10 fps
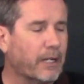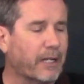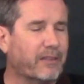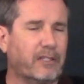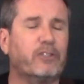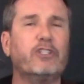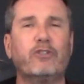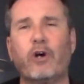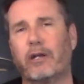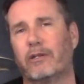This is
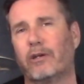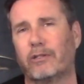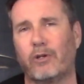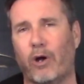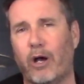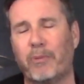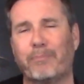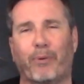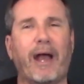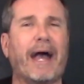not an uncommon
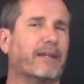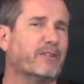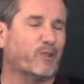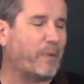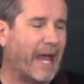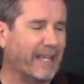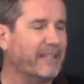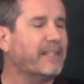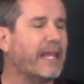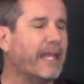practice back
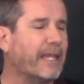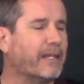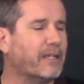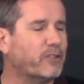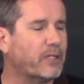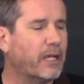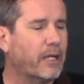in the 80s.